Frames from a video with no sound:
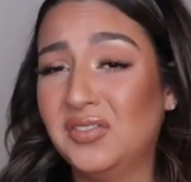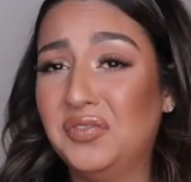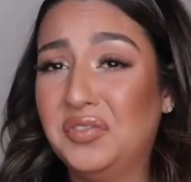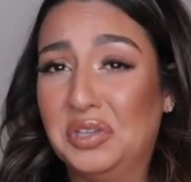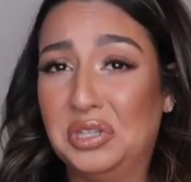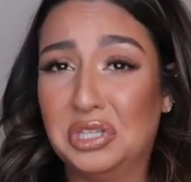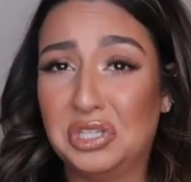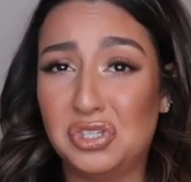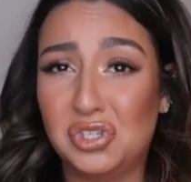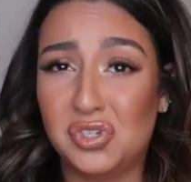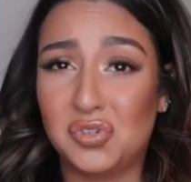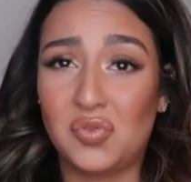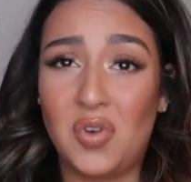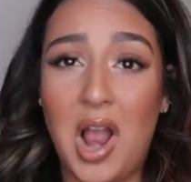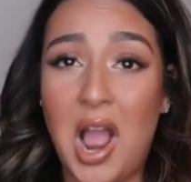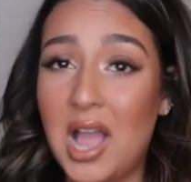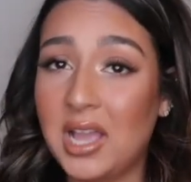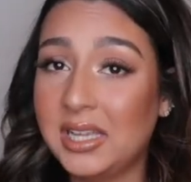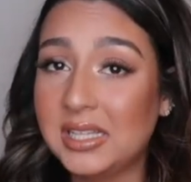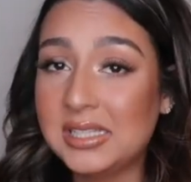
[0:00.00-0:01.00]
feeling
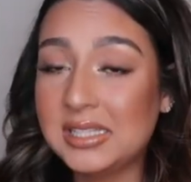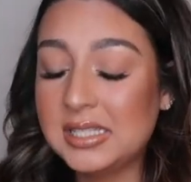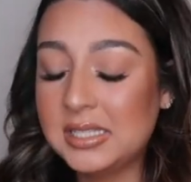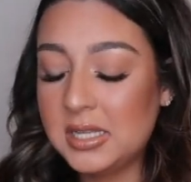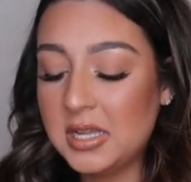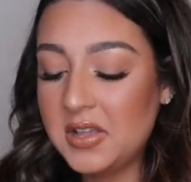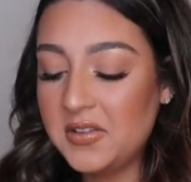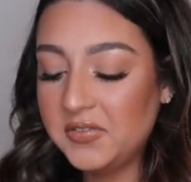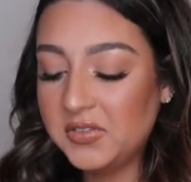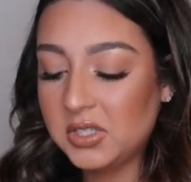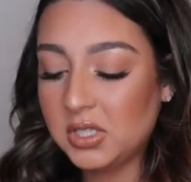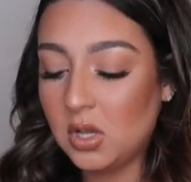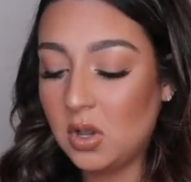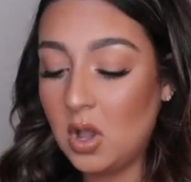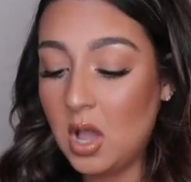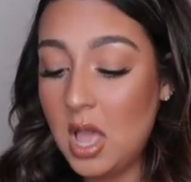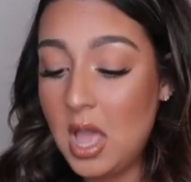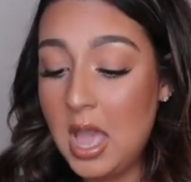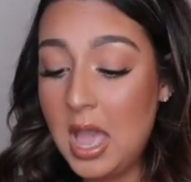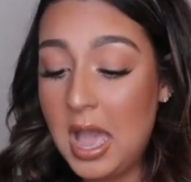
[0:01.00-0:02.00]
dry and stuff,
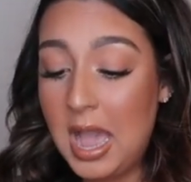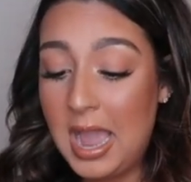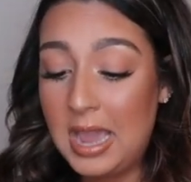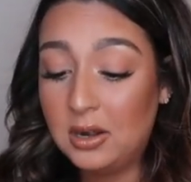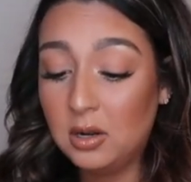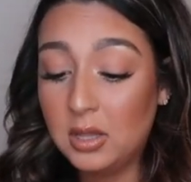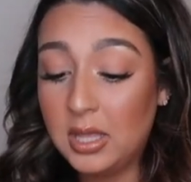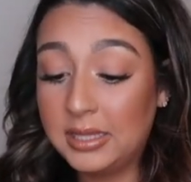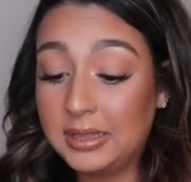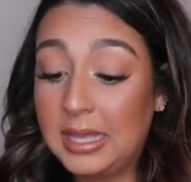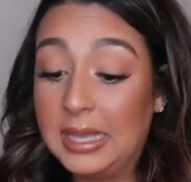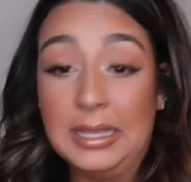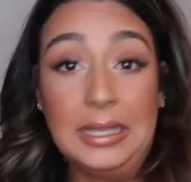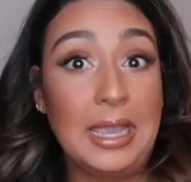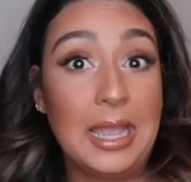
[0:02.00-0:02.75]
so I don't like that.